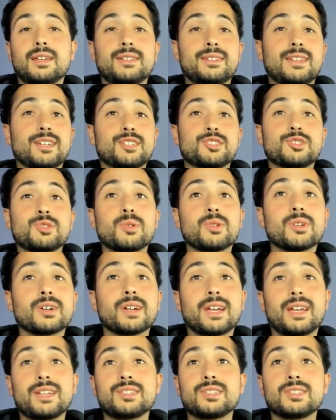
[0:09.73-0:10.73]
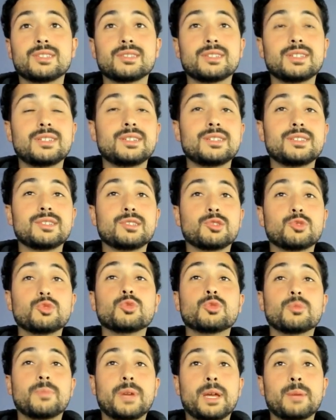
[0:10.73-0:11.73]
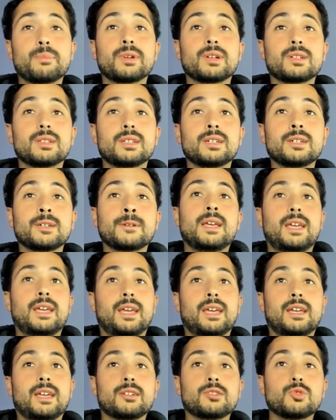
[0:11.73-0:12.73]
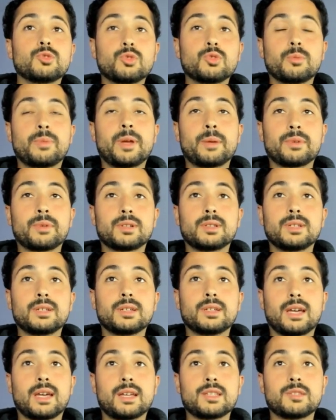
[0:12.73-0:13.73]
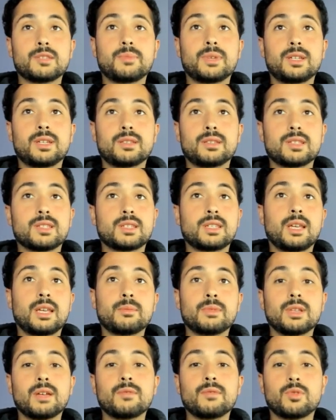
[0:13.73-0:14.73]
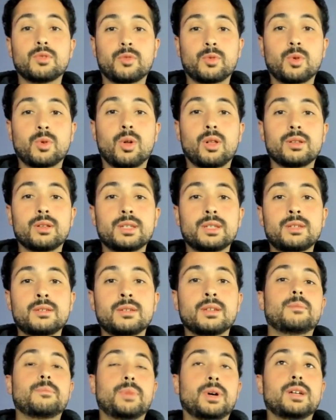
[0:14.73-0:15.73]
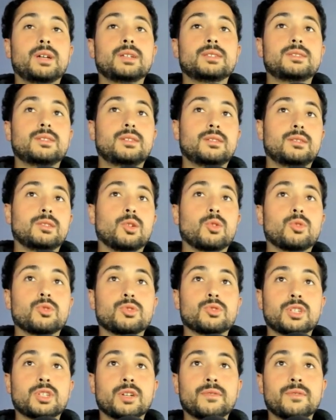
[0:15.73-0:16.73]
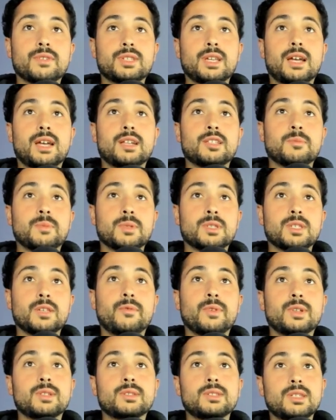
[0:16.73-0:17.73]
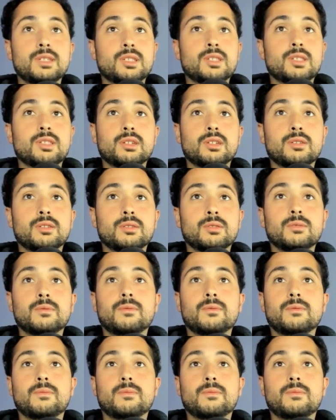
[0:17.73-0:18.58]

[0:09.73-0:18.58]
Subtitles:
Nextdoor, Angie's Leads, Google Pay-Per-Click, and Google Pay-Per-Click has been the same level of quality, but local service ads specifically is still